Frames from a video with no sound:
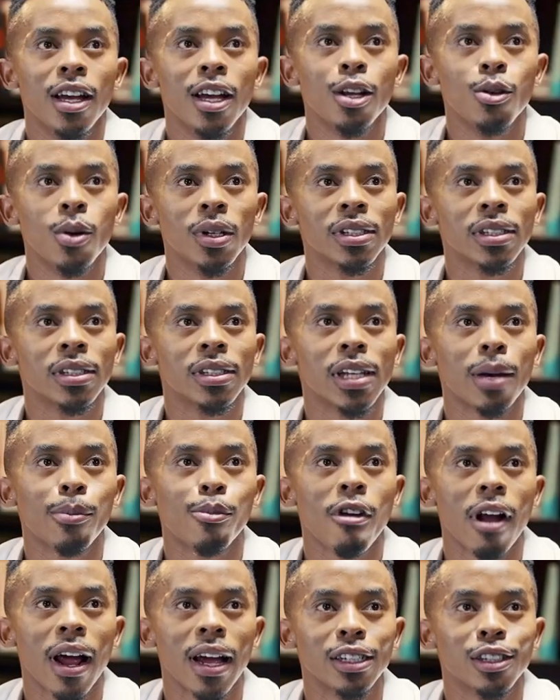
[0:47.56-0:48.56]
It was a
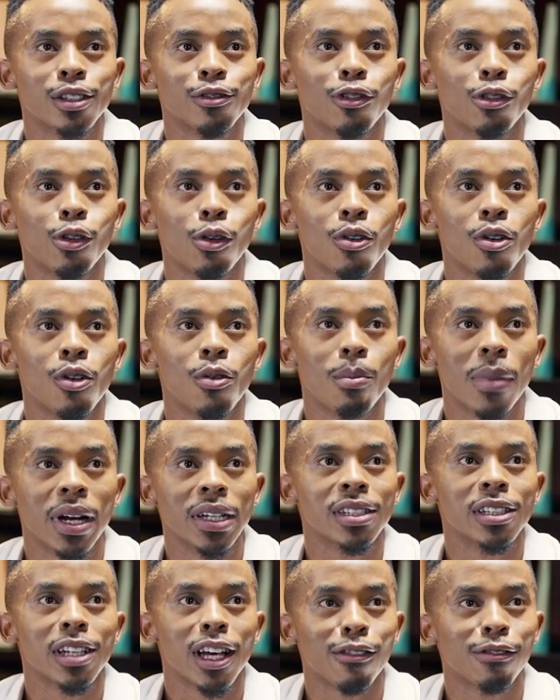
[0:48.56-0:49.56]
surprise for
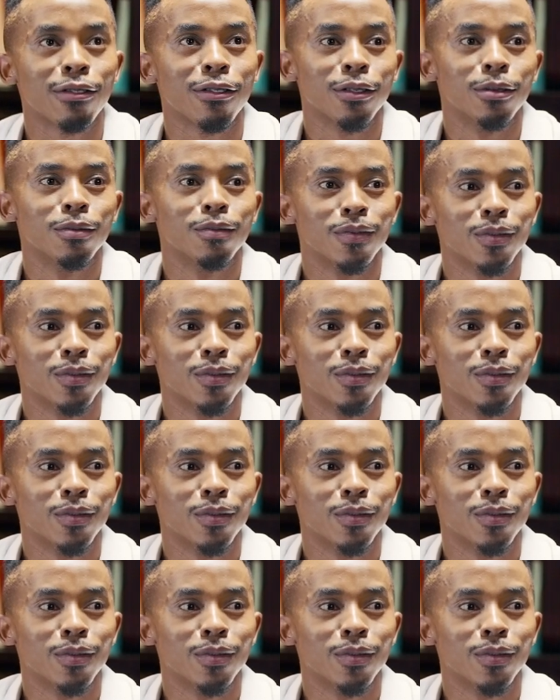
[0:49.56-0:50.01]
myself,